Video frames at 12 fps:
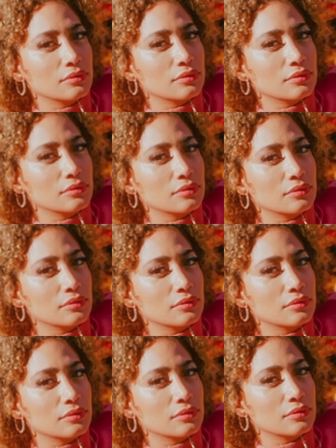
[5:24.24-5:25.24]

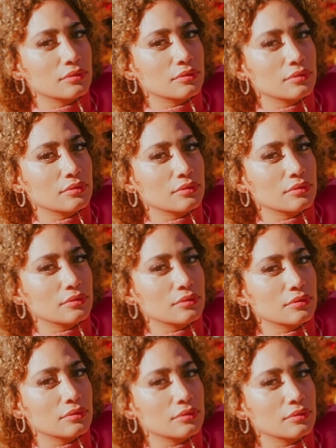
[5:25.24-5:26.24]

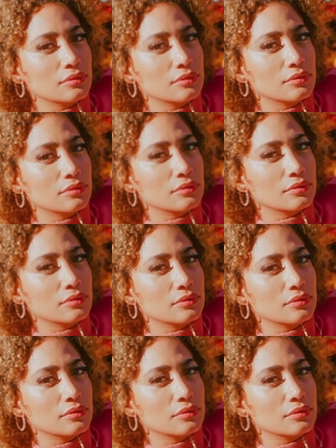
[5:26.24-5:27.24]

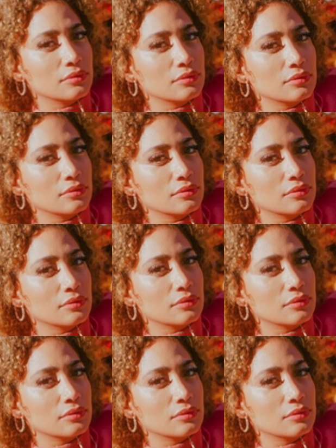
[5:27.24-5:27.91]
(no one is talking)